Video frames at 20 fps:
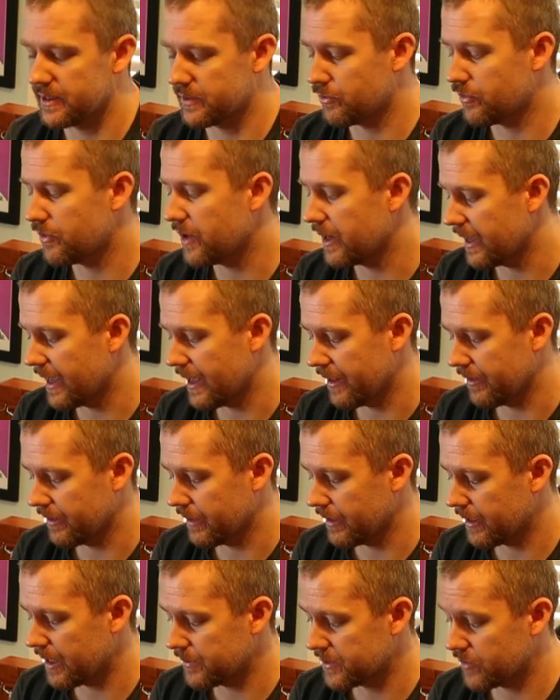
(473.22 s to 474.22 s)
is pretty
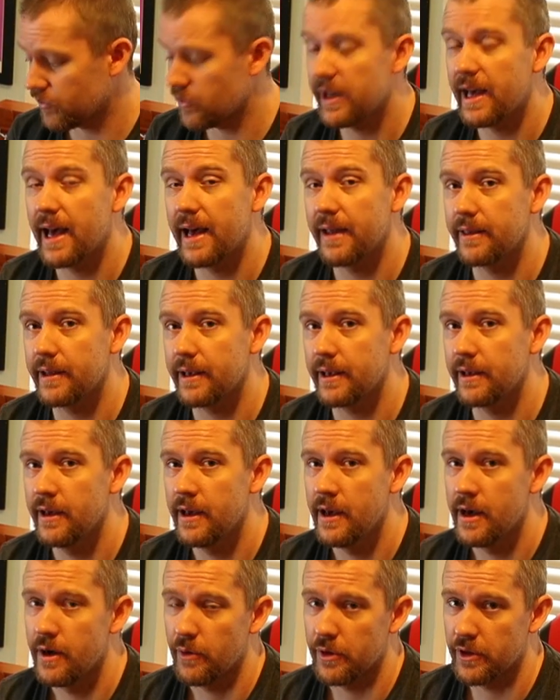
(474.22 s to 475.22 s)
handy. It comes really handy
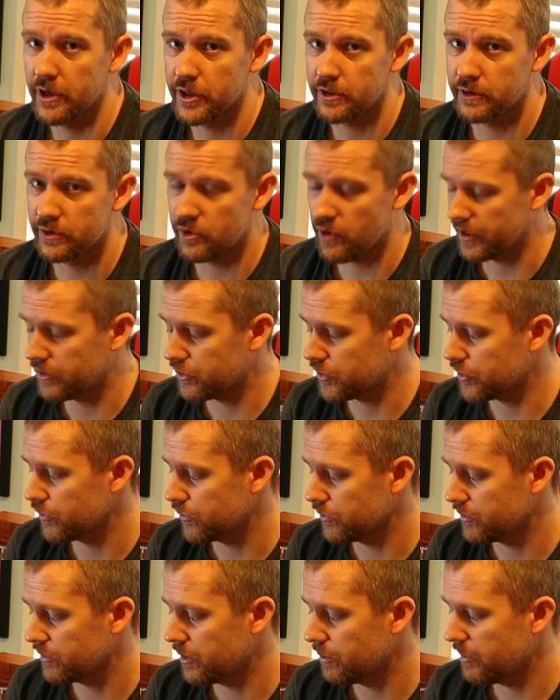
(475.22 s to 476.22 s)
when you're trying to
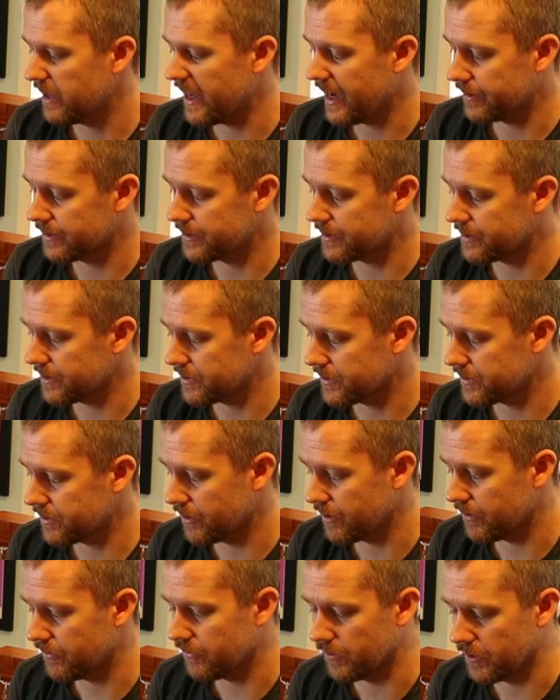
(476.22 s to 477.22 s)
shoot behind the scenes
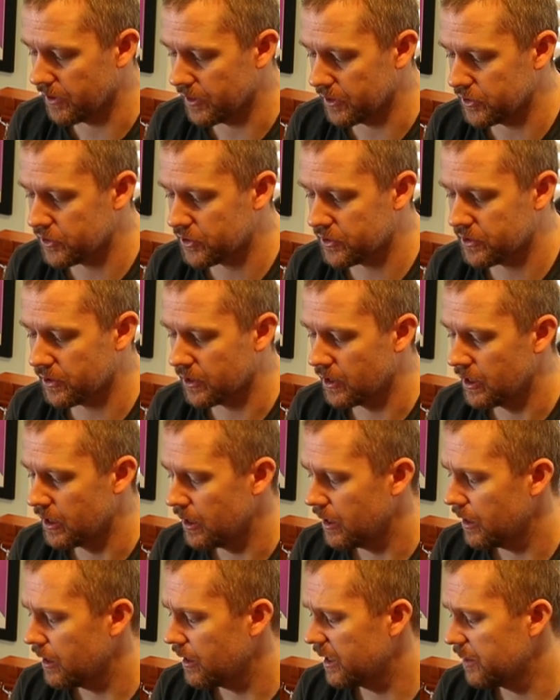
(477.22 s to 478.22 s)
footage,
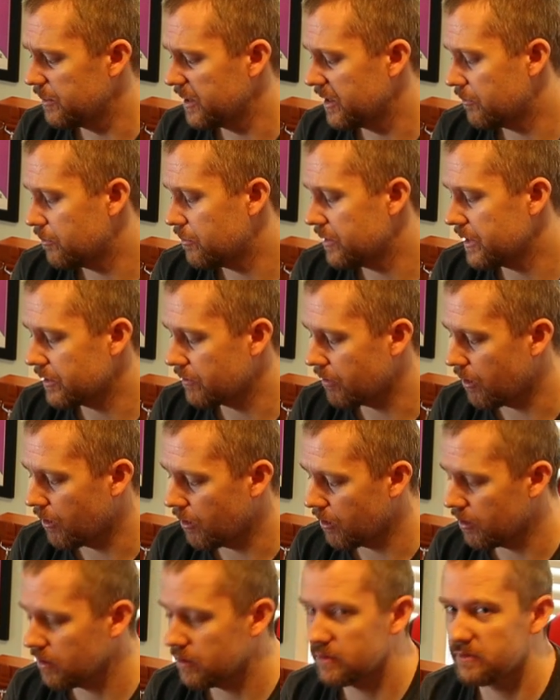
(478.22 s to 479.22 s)
a little bit of
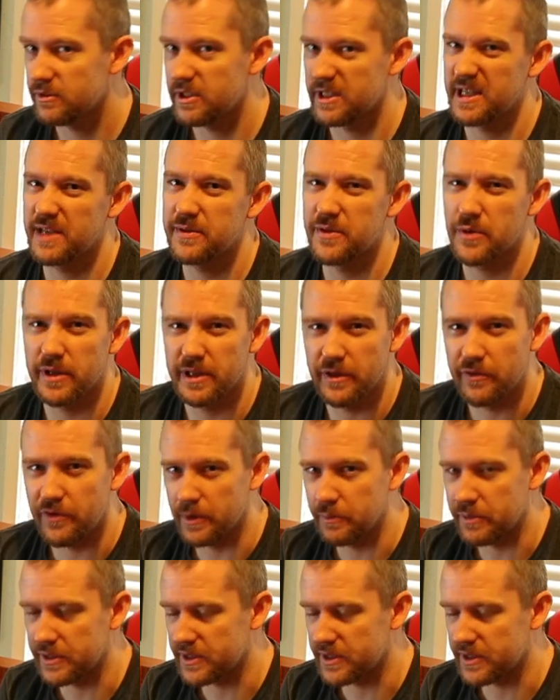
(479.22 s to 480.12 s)
B-roll. Just gives you a different